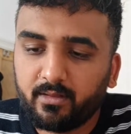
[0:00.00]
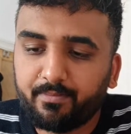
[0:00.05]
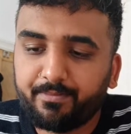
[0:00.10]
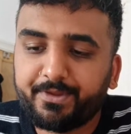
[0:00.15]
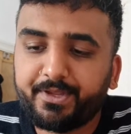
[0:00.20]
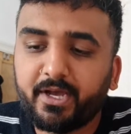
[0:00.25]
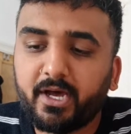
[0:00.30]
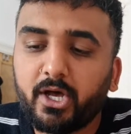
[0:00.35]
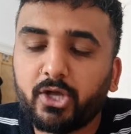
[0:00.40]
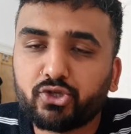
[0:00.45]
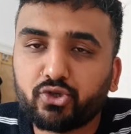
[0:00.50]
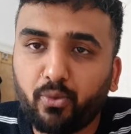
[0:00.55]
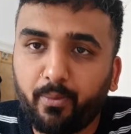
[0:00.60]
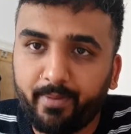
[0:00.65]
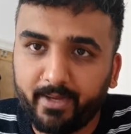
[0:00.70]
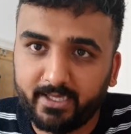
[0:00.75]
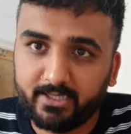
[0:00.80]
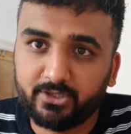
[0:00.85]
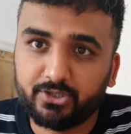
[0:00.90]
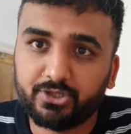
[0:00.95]
Turtle
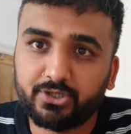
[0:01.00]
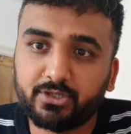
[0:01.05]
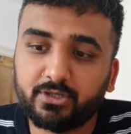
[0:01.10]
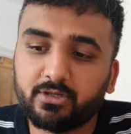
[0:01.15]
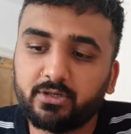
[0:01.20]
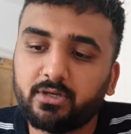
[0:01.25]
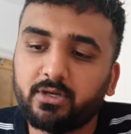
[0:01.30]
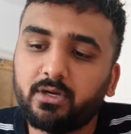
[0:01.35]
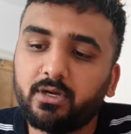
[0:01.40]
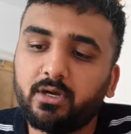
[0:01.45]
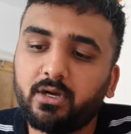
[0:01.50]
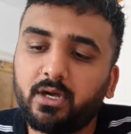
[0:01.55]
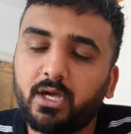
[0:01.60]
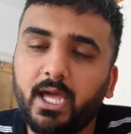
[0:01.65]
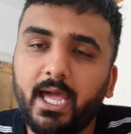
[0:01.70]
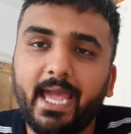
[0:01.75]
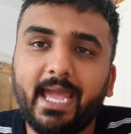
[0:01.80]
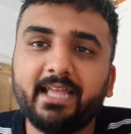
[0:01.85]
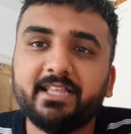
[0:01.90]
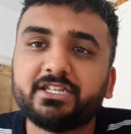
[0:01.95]
Beach.
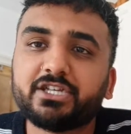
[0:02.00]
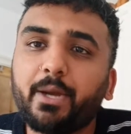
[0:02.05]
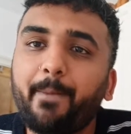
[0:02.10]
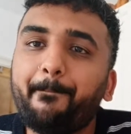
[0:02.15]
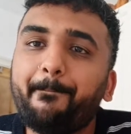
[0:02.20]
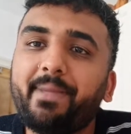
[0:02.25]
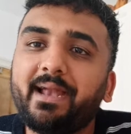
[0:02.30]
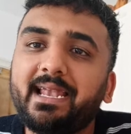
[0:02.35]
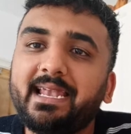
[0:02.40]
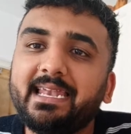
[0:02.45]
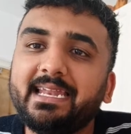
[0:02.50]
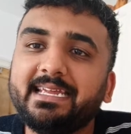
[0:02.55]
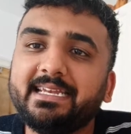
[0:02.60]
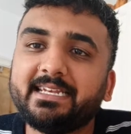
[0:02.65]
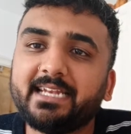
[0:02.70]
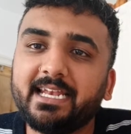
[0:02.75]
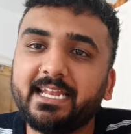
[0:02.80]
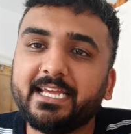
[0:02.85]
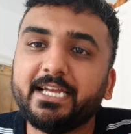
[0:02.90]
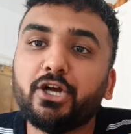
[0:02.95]
It's
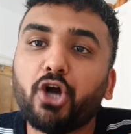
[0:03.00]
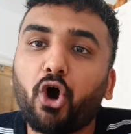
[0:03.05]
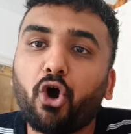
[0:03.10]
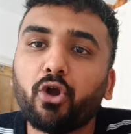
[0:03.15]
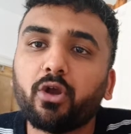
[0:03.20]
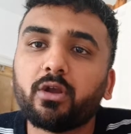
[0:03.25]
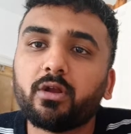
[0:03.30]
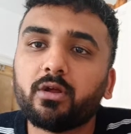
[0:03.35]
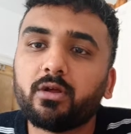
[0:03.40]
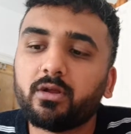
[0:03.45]
completely gone.